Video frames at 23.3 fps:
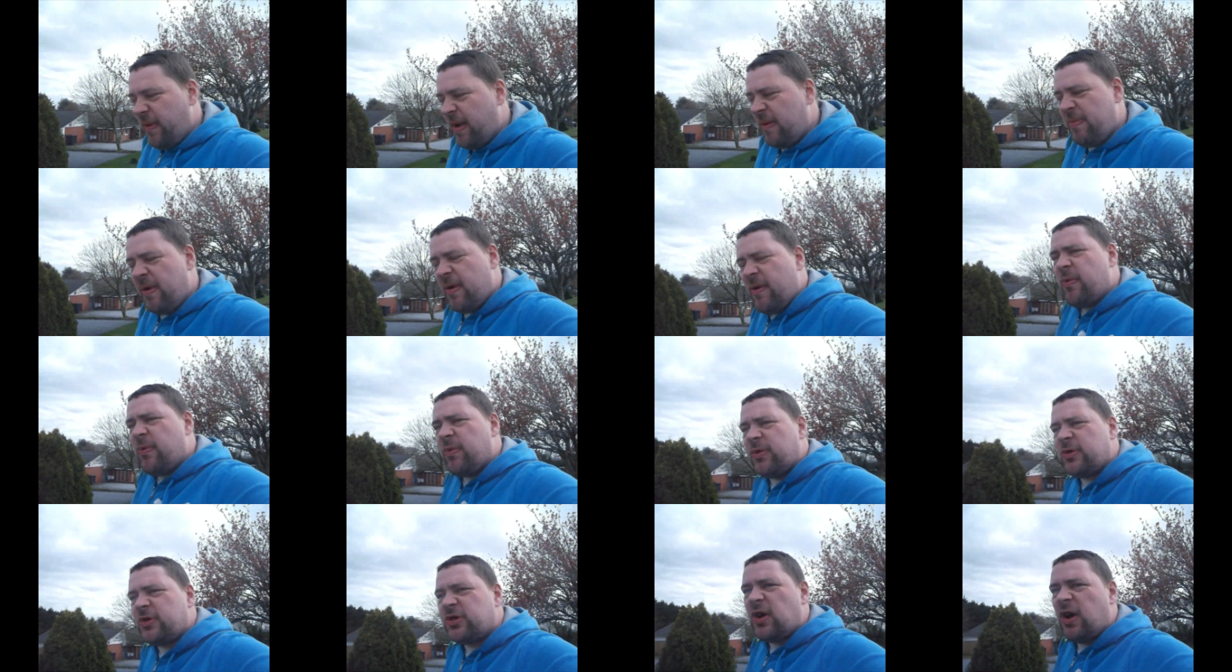Then
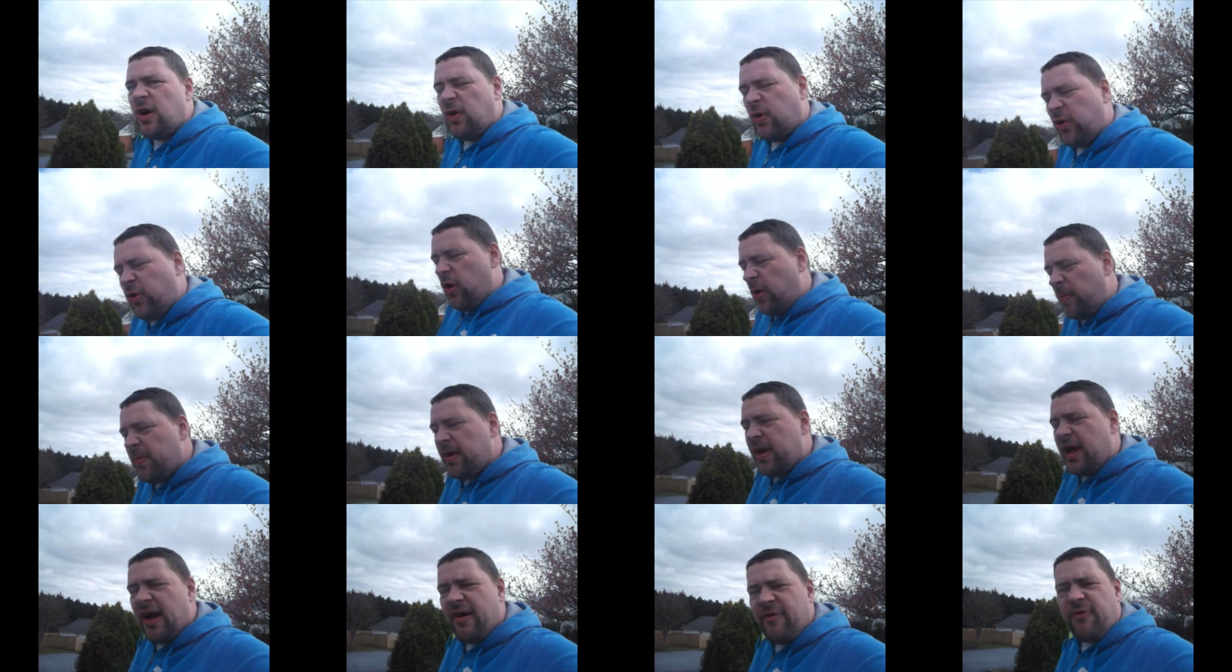people will start calling
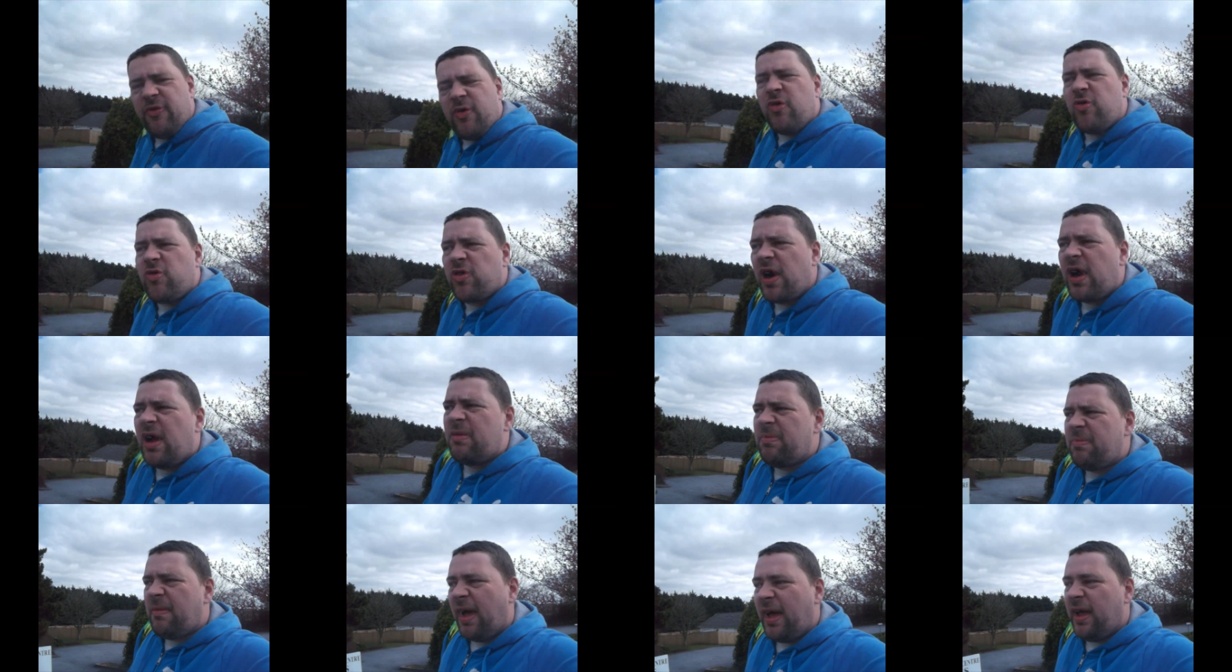me Afro
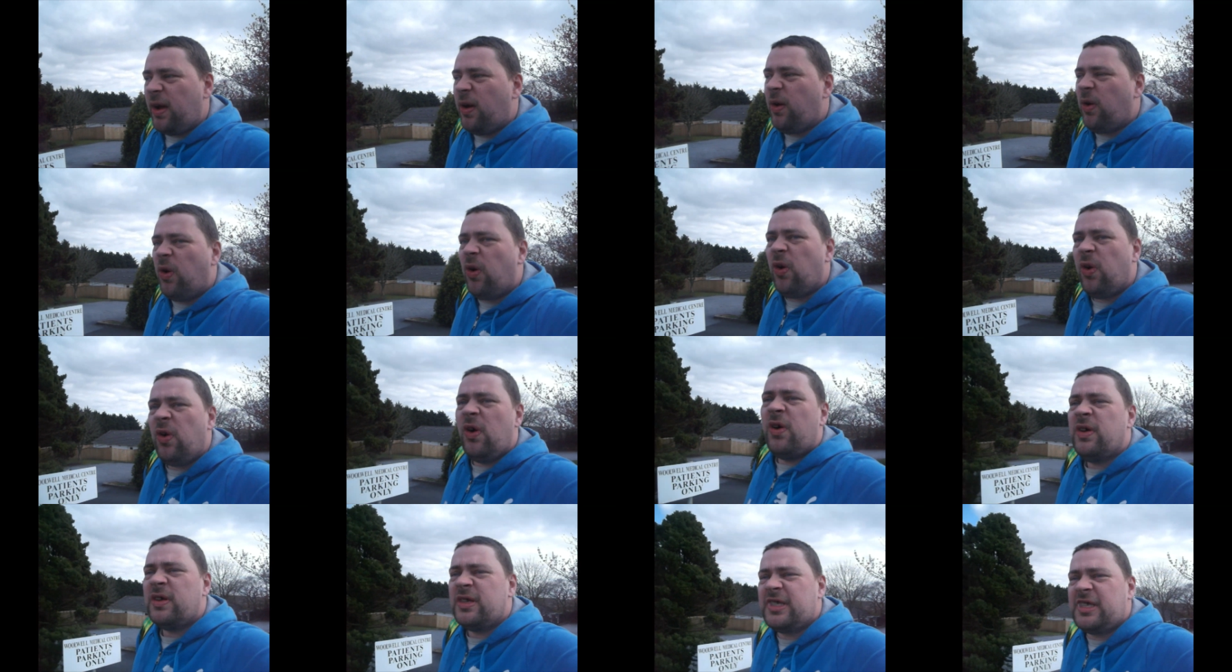Grant, mate, or
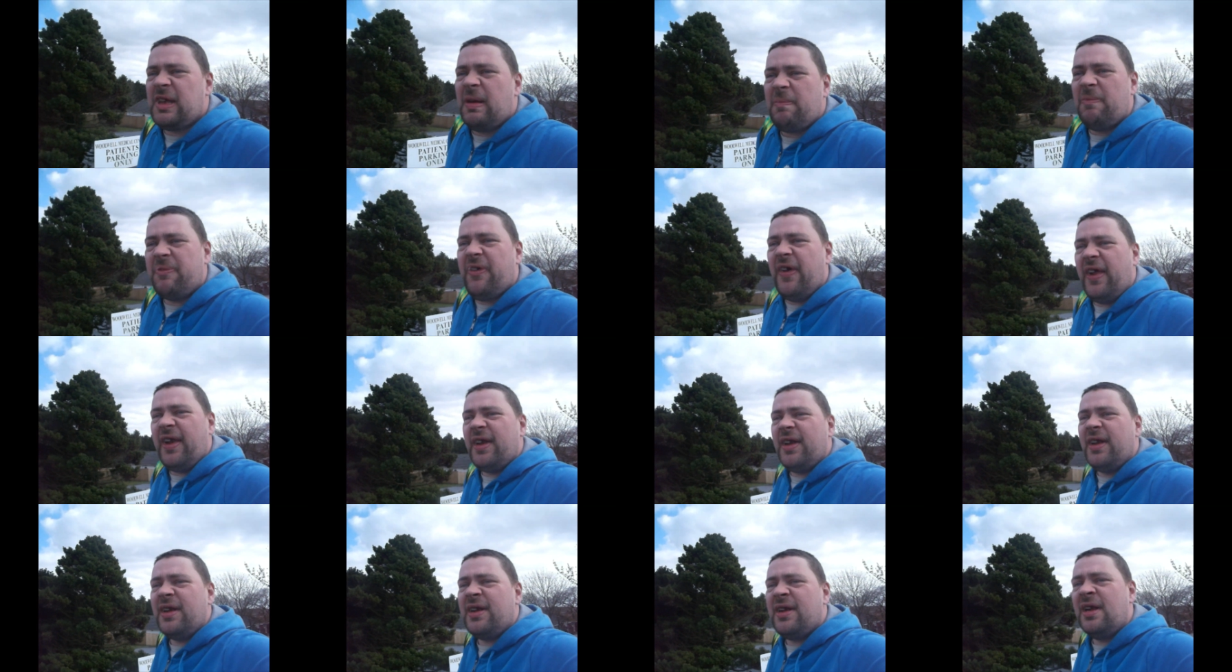
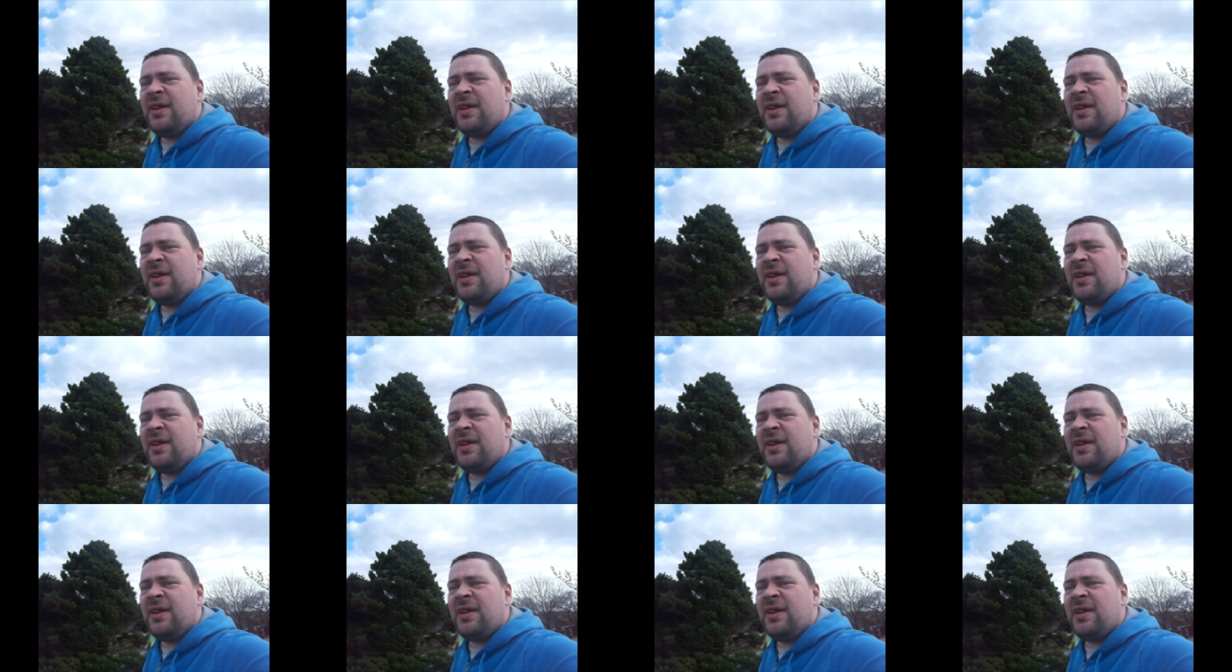something.